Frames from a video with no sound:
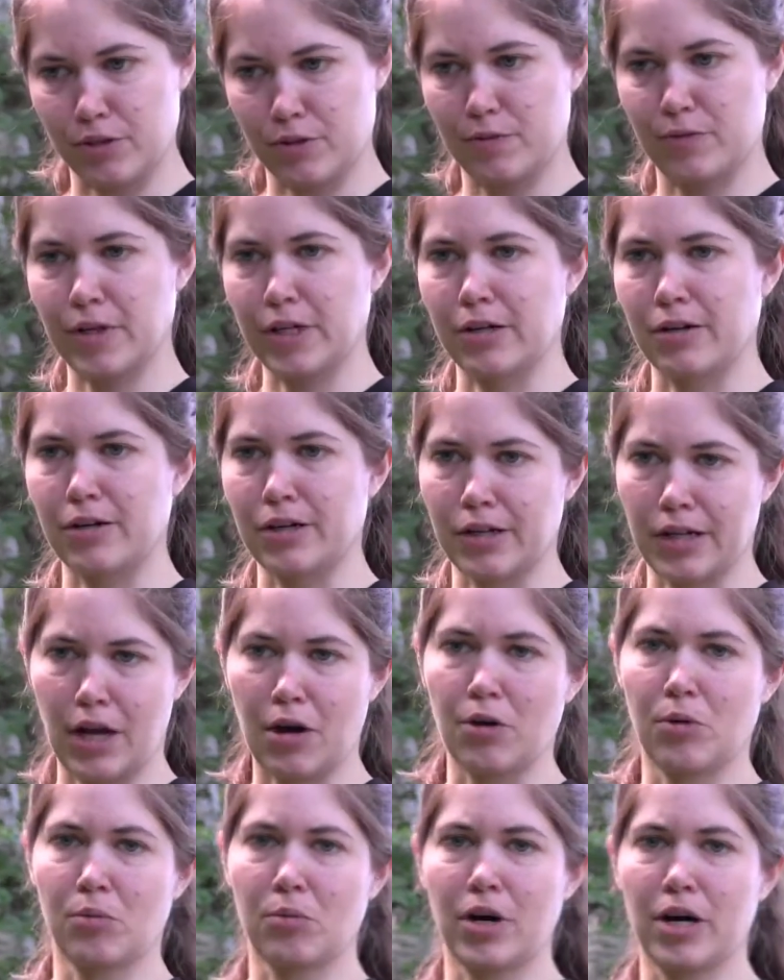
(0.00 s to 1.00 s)
figuring
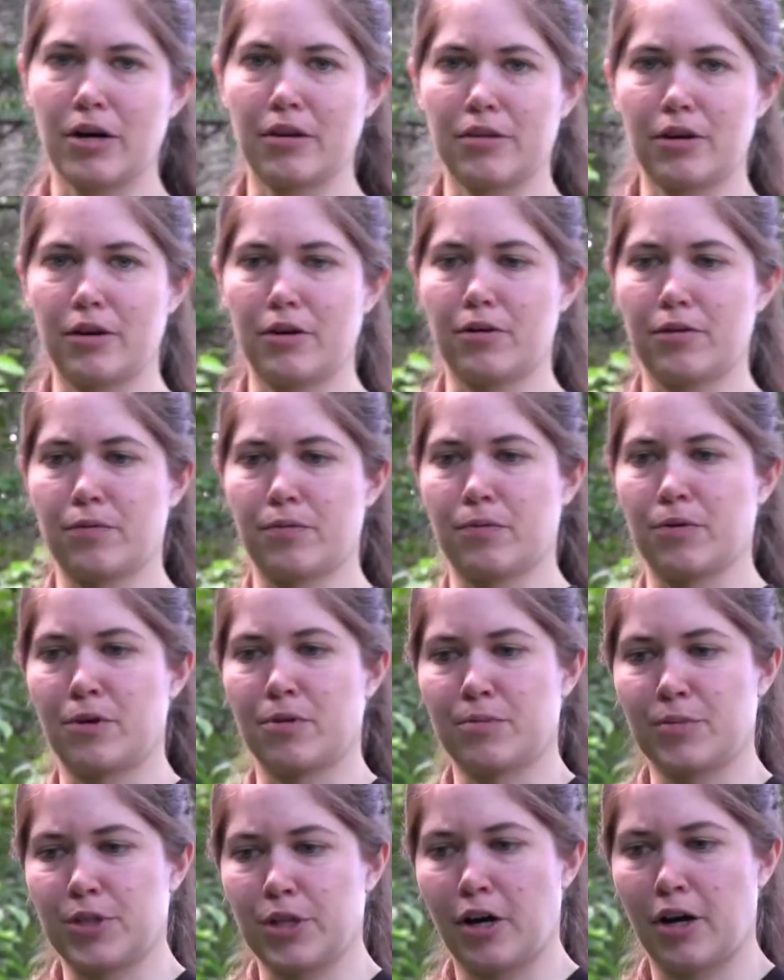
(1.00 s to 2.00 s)
out where the
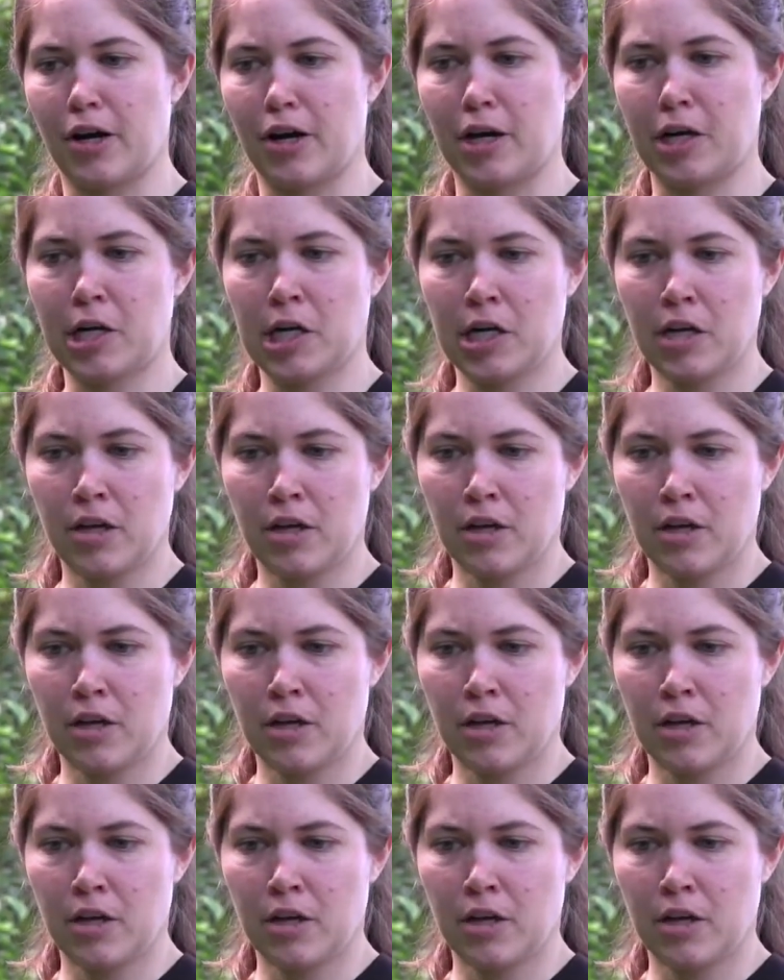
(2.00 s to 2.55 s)
earthworms are.